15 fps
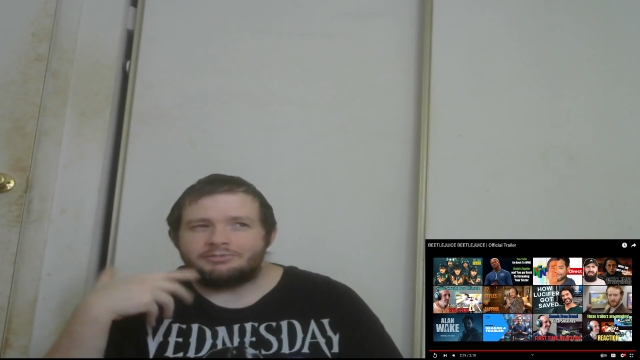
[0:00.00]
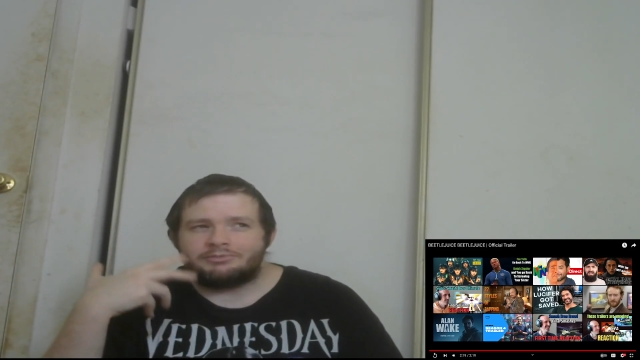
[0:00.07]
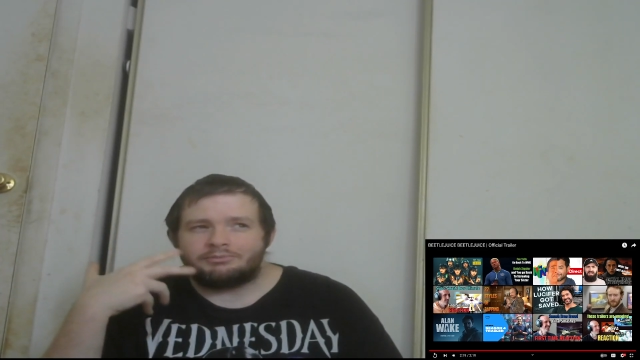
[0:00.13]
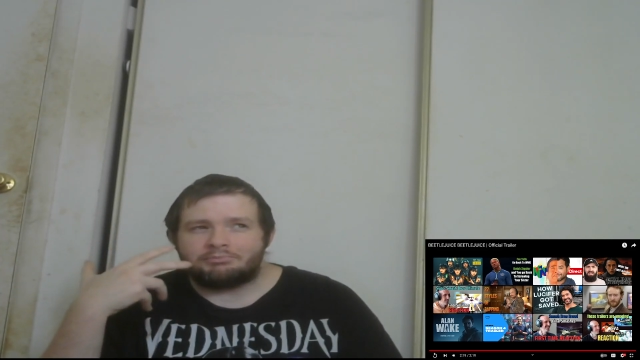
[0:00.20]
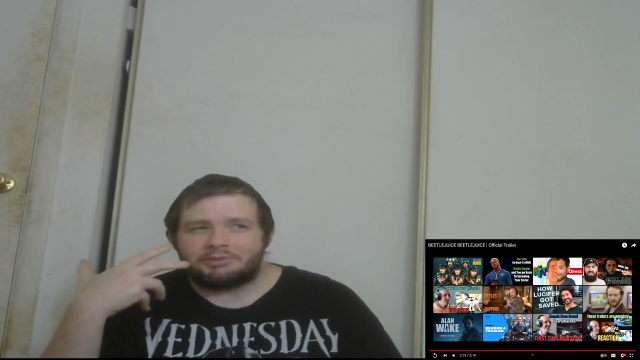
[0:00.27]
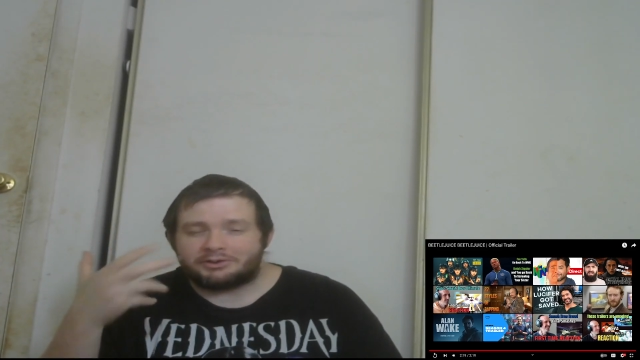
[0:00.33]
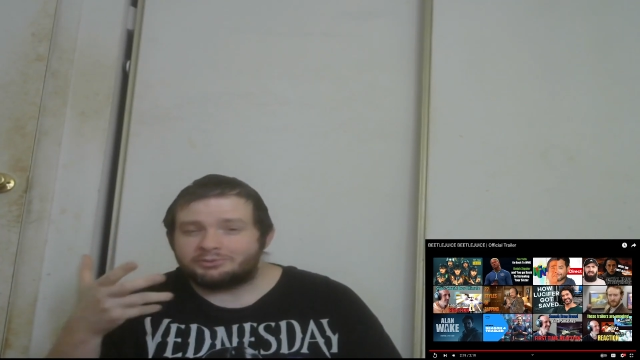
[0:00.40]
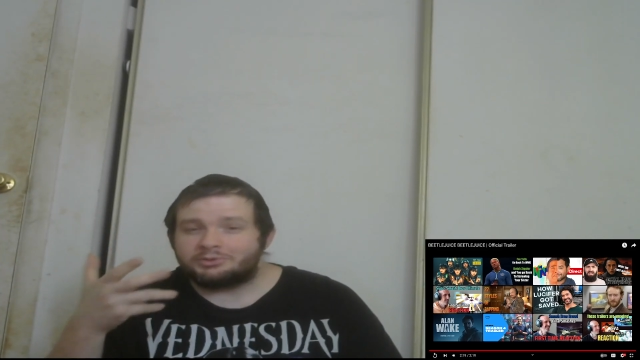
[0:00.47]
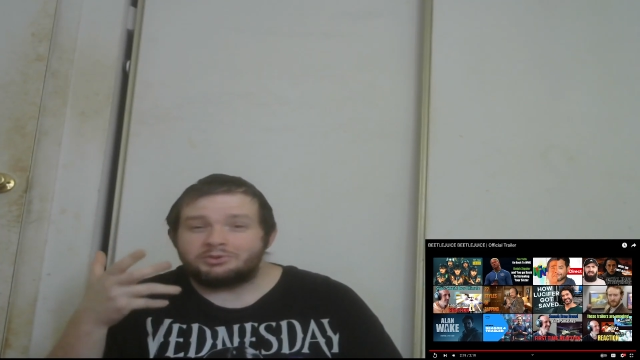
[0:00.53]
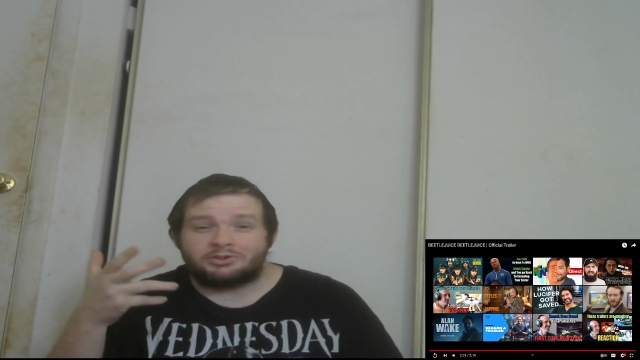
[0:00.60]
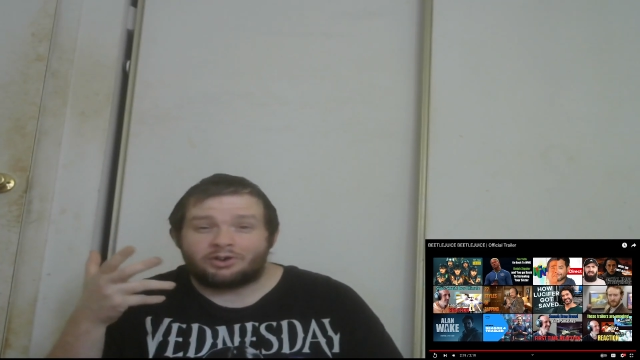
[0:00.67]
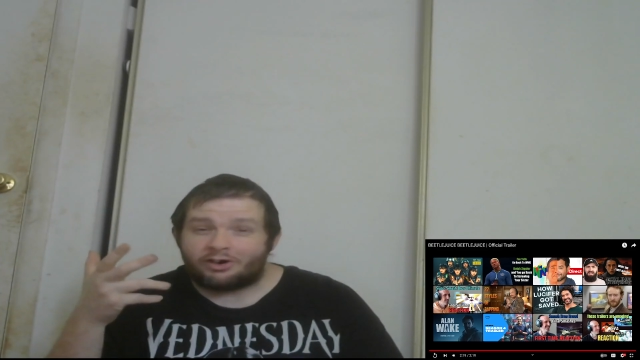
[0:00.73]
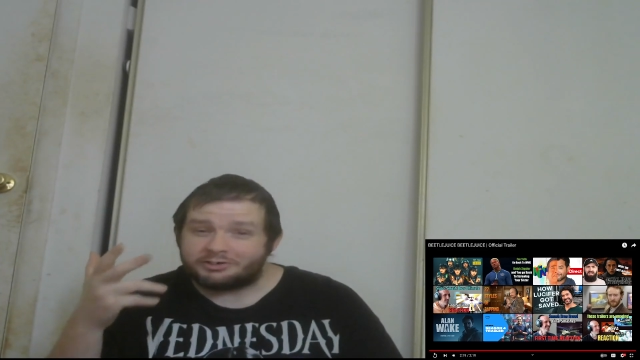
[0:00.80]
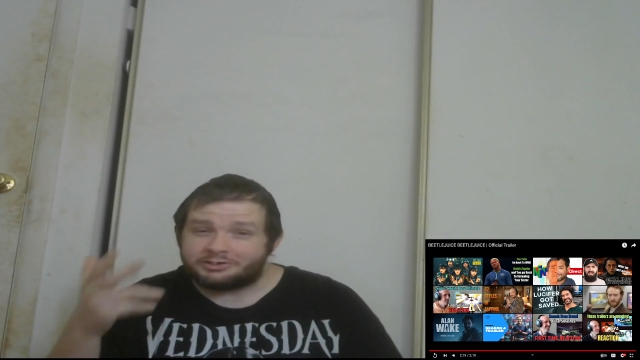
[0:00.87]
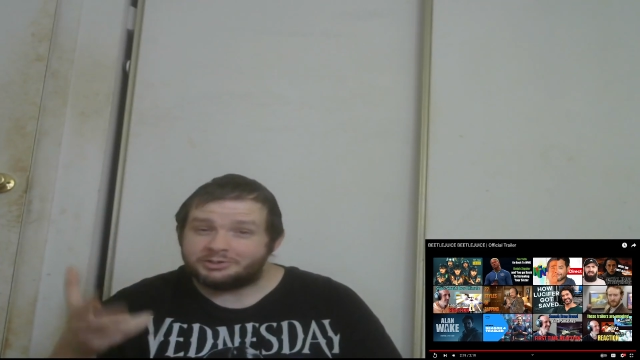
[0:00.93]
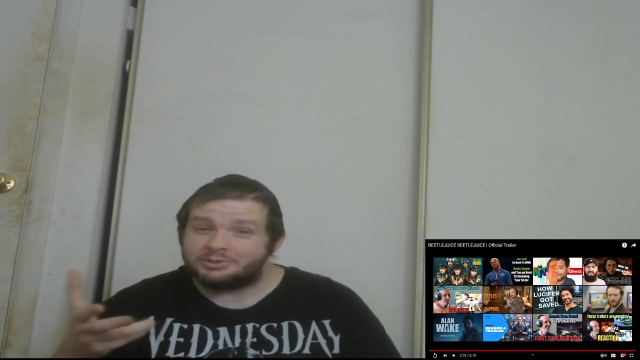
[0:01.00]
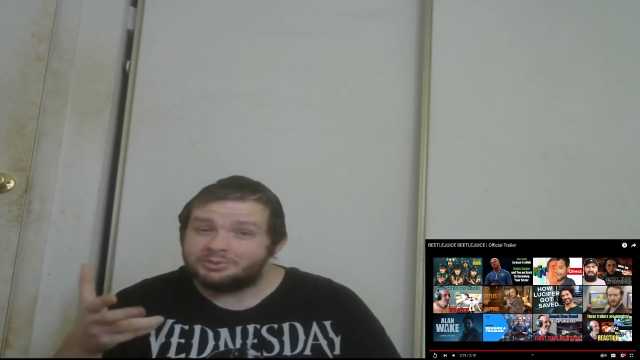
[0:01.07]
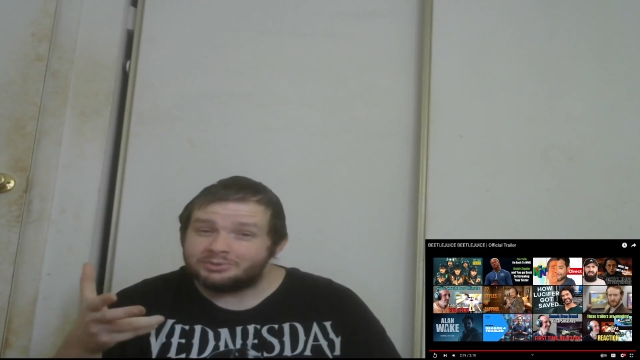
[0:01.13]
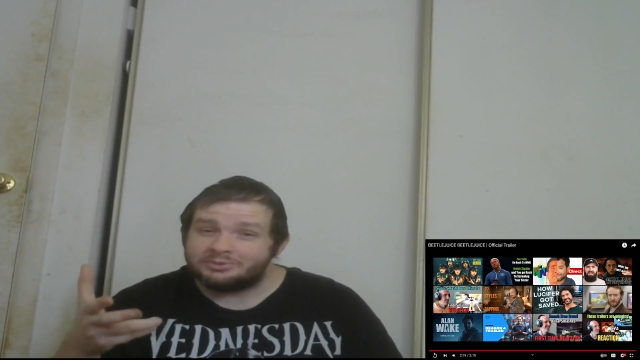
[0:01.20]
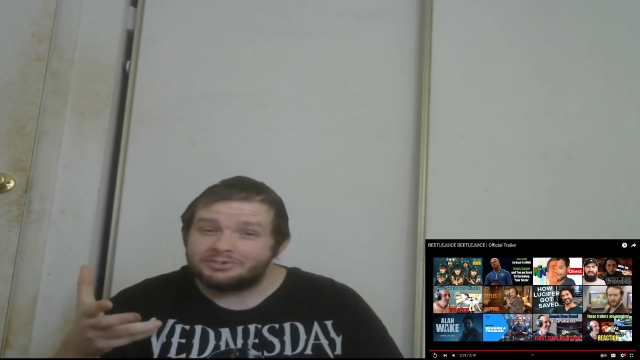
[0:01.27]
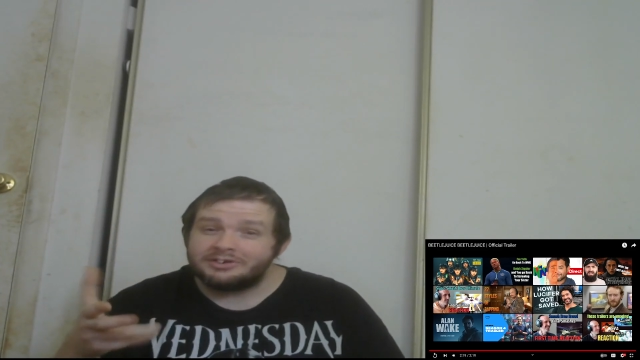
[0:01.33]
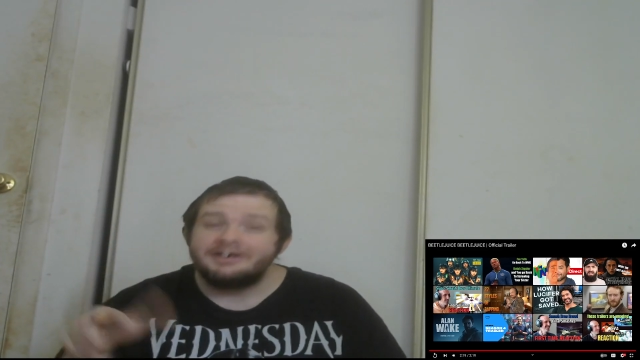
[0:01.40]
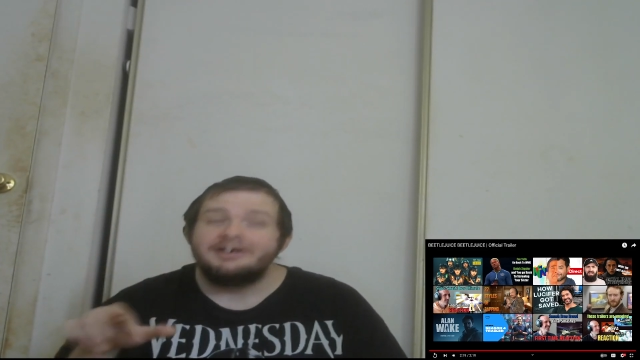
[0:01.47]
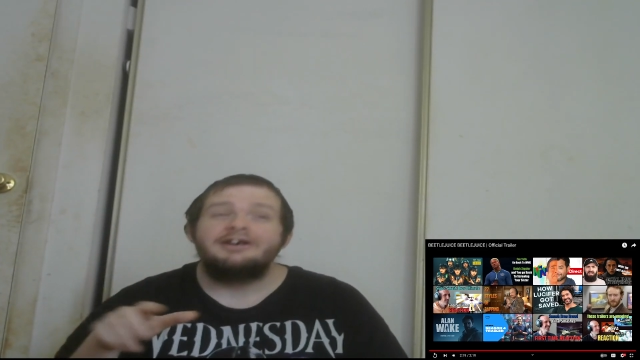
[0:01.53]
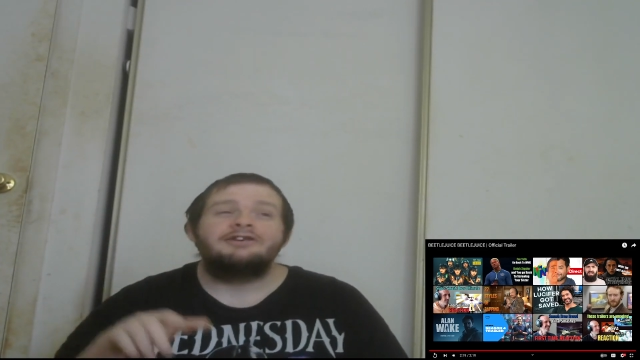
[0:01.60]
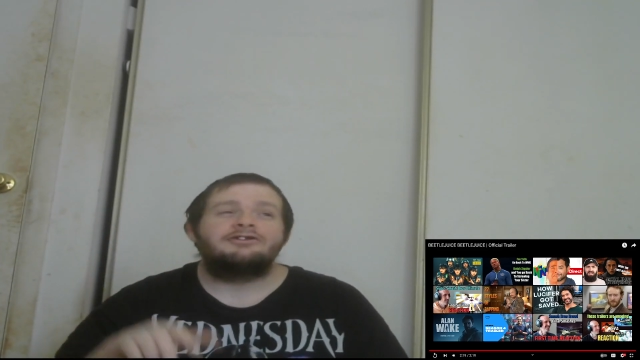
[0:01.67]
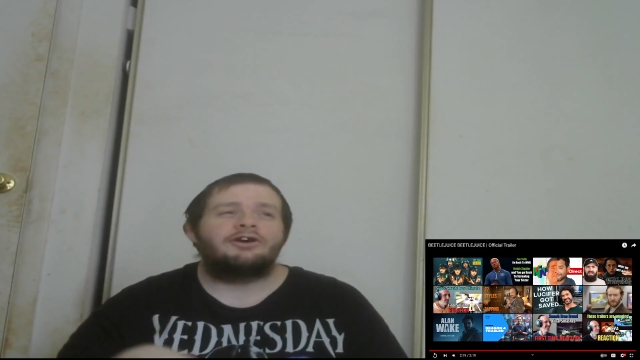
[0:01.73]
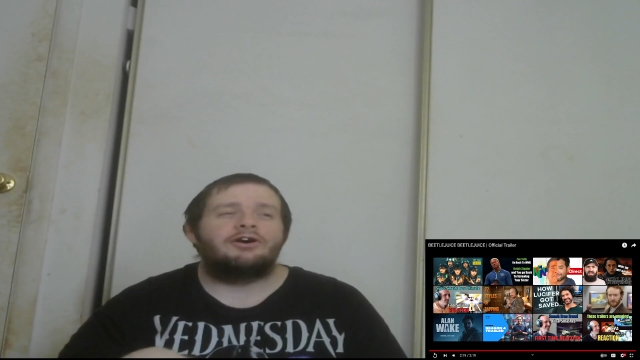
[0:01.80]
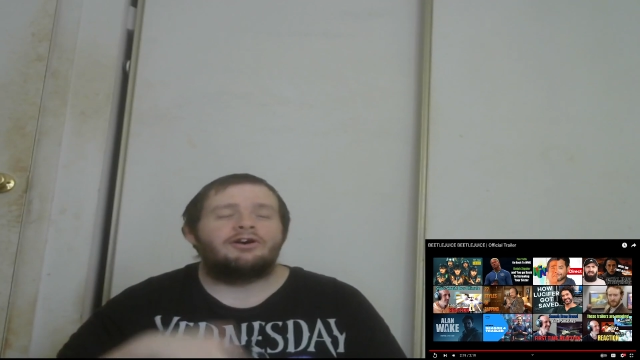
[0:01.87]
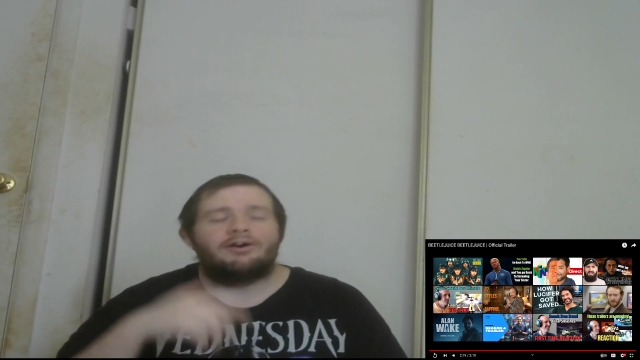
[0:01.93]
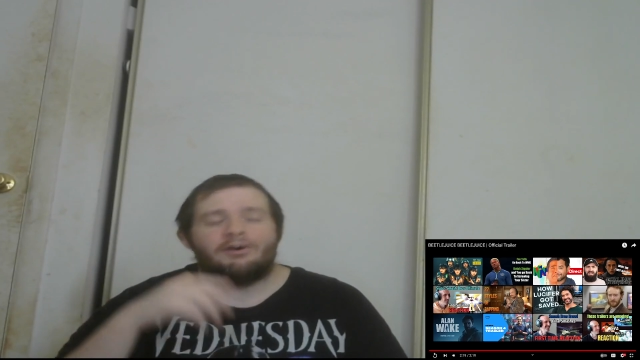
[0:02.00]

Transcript: Beetlejuice cartoon. So,